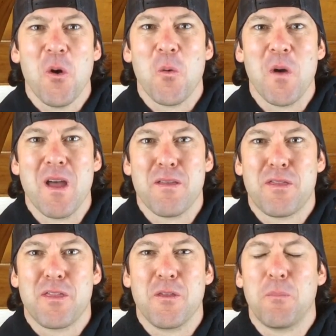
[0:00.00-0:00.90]

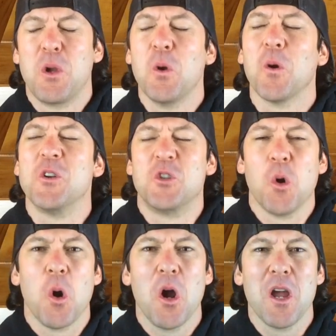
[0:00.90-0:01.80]
with the pure
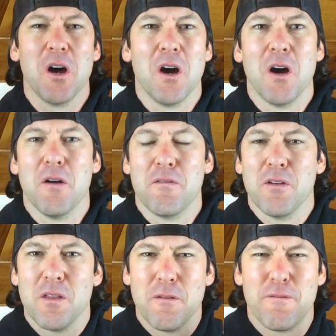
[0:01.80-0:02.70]
joy of
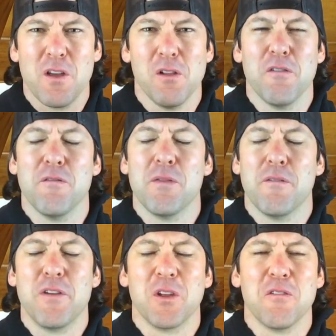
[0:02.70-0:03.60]
the
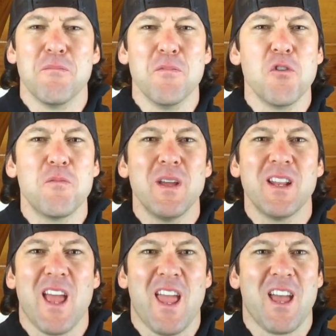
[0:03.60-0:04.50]
feeling of
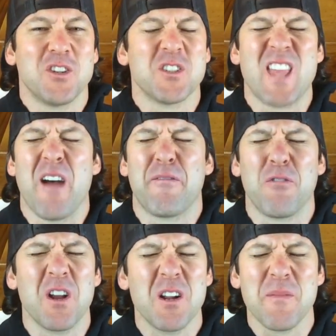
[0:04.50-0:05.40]
movement and just that
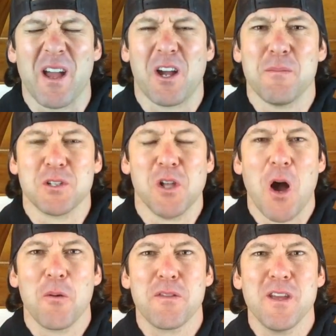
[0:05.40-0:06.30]
freedom that comes
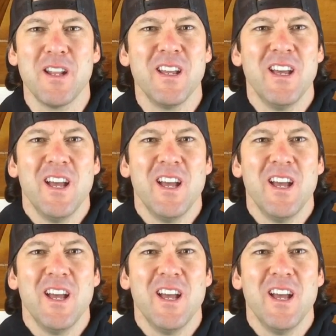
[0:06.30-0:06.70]
along with it.